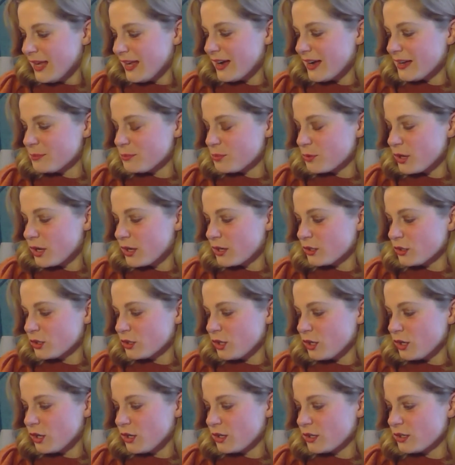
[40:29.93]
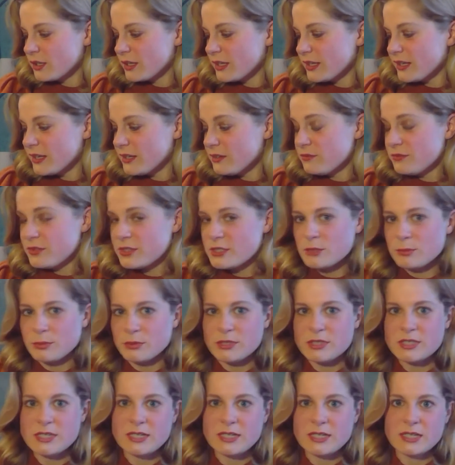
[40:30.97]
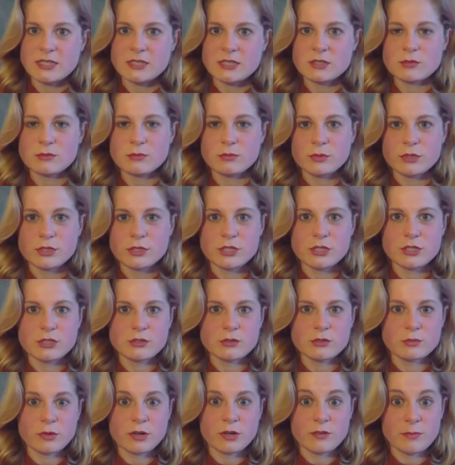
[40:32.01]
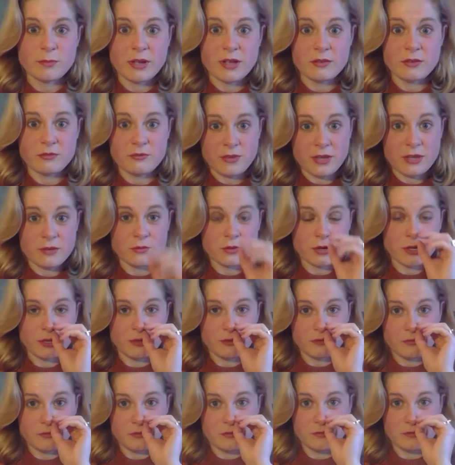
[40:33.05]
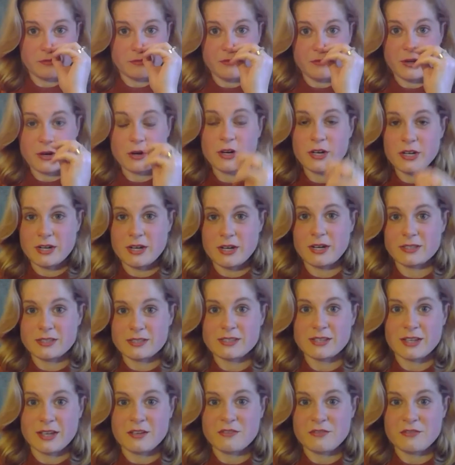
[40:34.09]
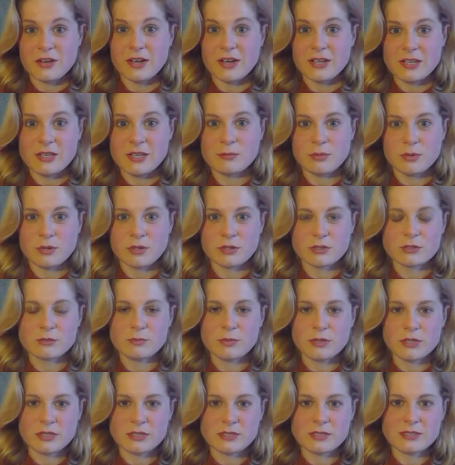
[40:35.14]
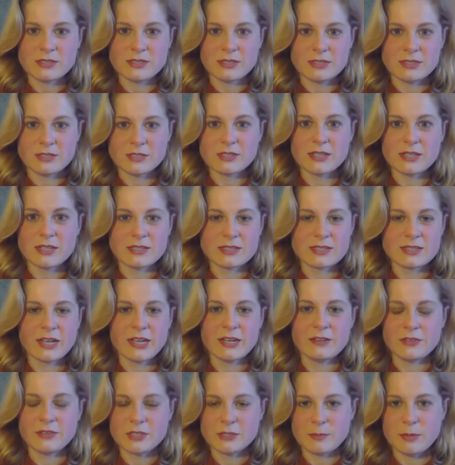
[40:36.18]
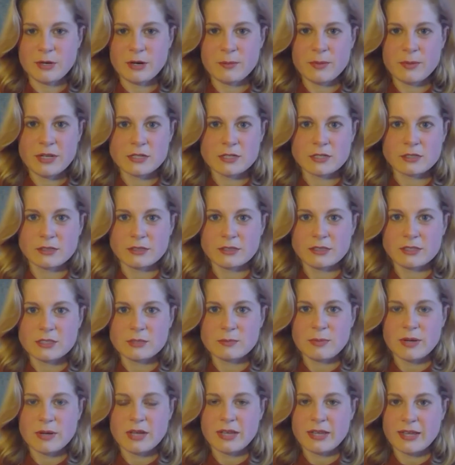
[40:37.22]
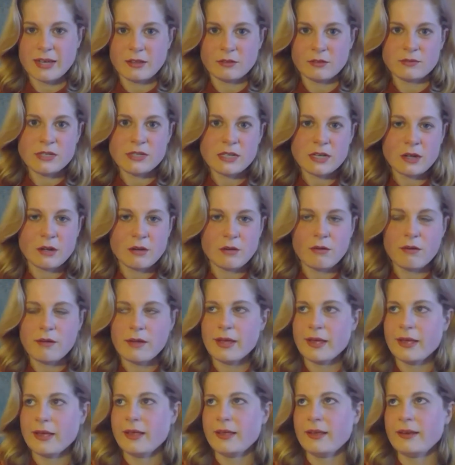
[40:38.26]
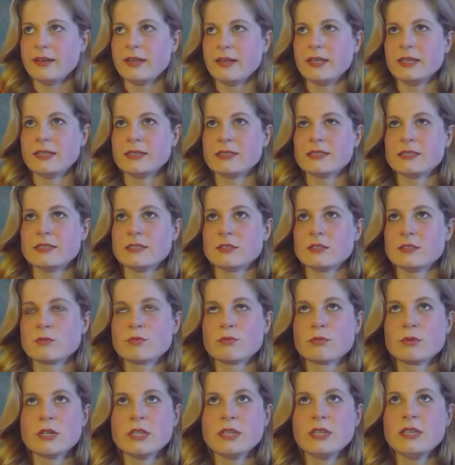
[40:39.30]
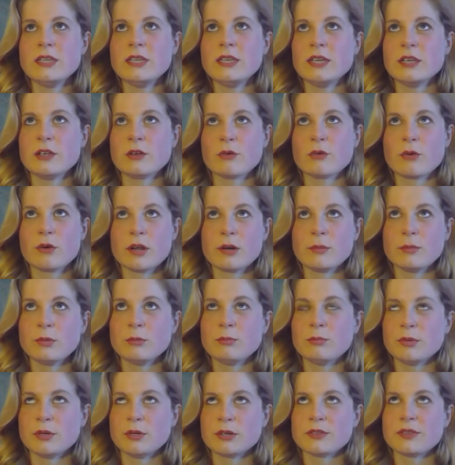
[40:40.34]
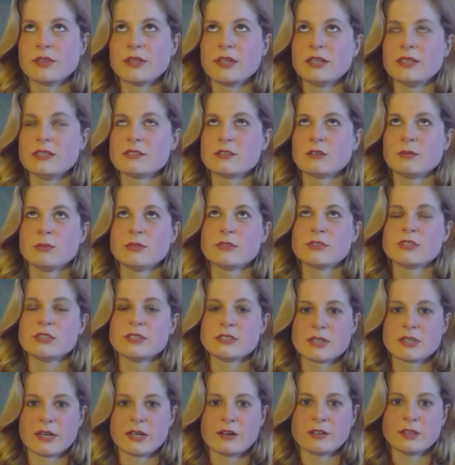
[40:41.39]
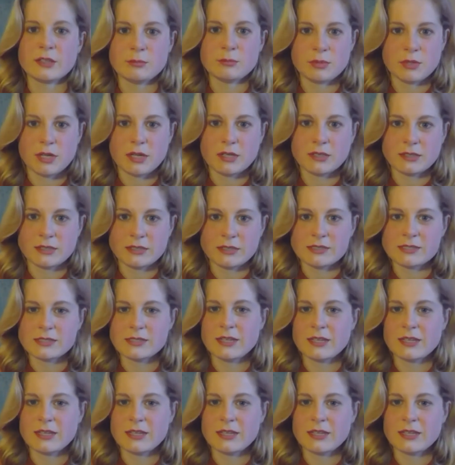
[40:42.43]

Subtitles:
I brought along Invisible Cities, which is one of my favorite, very non-sci-fi books, but it's kind of experimental. It's by Calvino, and it's this really incredible book that is almost entirely plotless.